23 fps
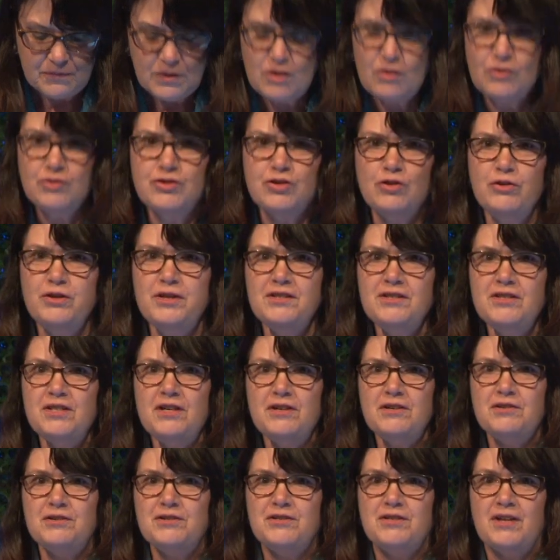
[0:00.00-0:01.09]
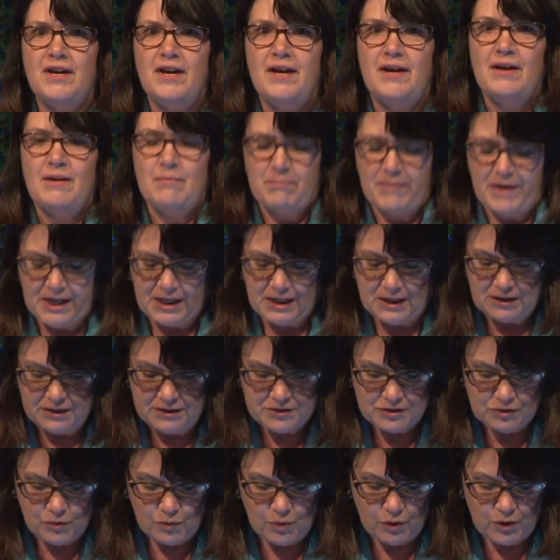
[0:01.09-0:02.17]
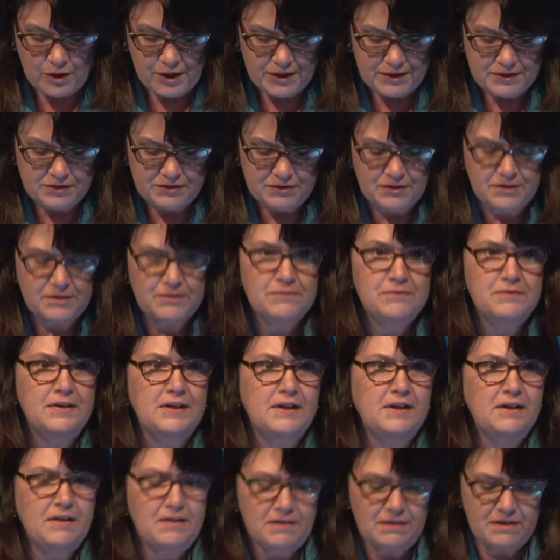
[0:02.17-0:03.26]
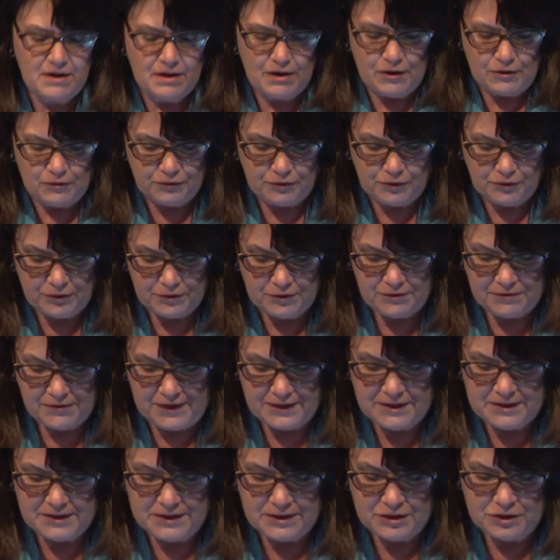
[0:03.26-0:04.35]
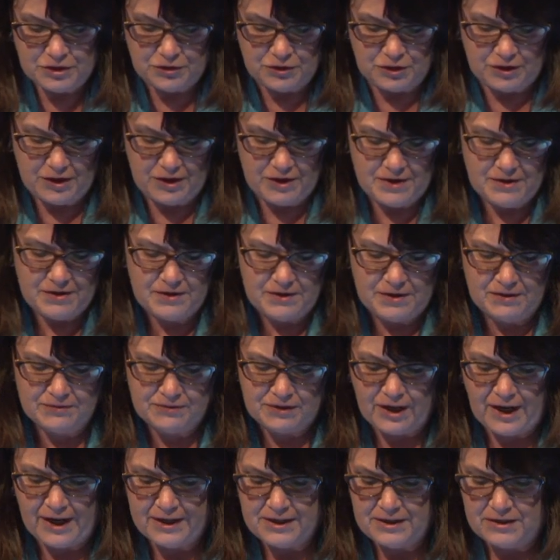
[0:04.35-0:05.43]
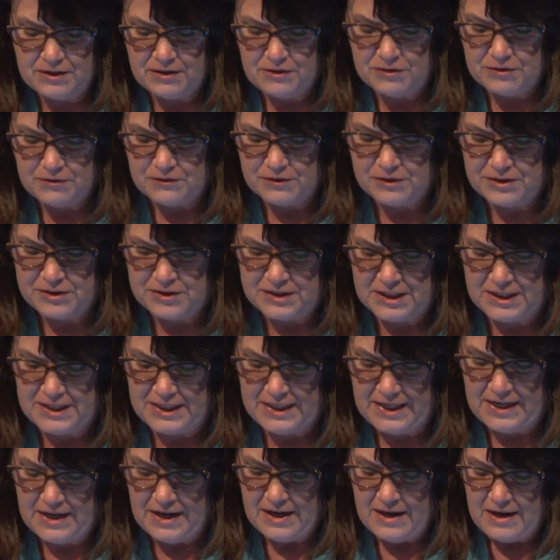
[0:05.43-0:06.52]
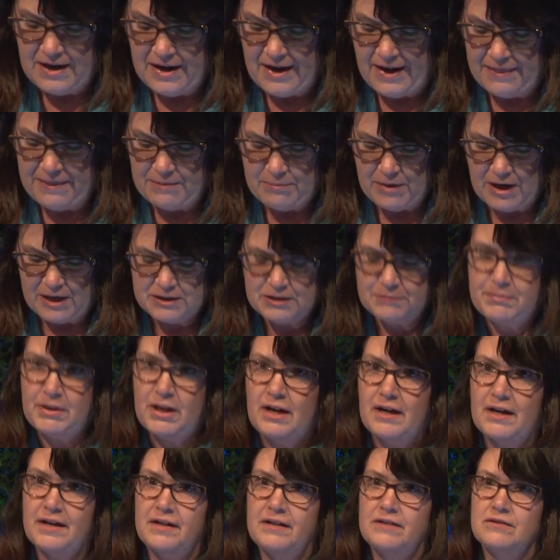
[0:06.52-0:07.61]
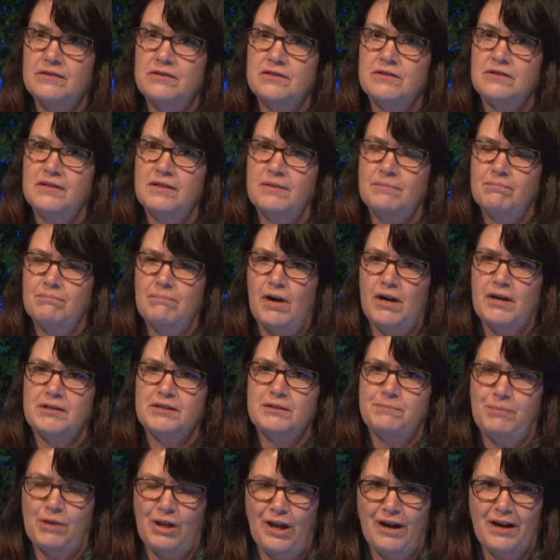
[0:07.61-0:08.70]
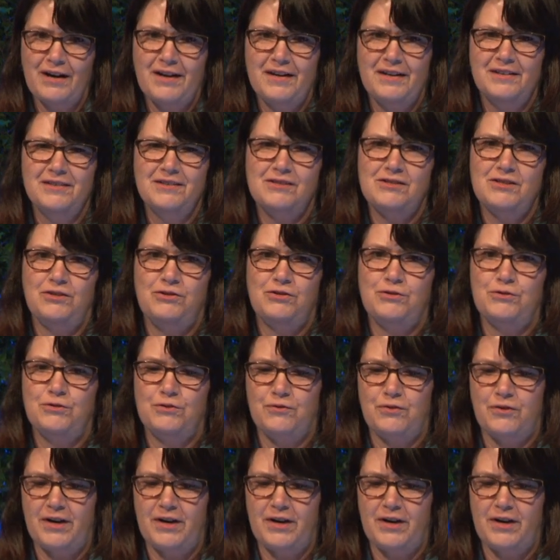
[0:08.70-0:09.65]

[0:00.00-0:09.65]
So this year's medal is awarded to Ewine Fleur van Dishoeck of Leiden University and the Max Planck, Inst Max Planck Institute for